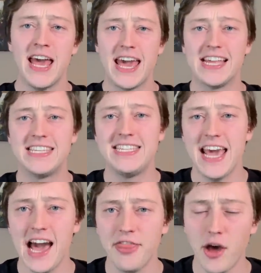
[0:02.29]
and today
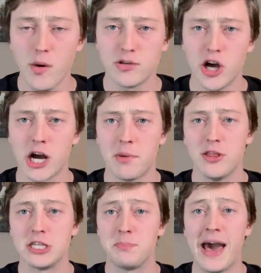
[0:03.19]
I thought we would talk about
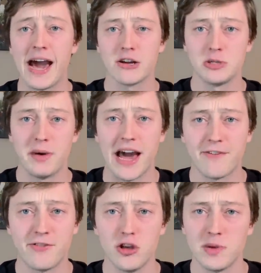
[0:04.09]
this Packers
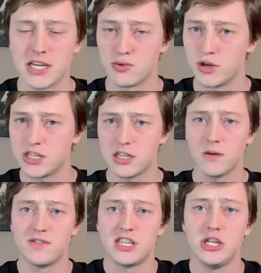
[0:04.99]
backfield because recently
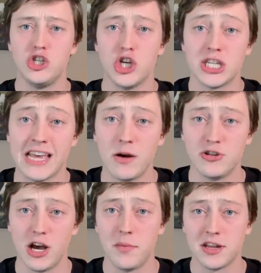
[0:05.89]
we've seen just how
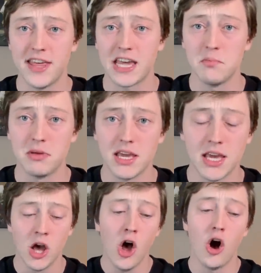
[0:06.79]
dominant they can be,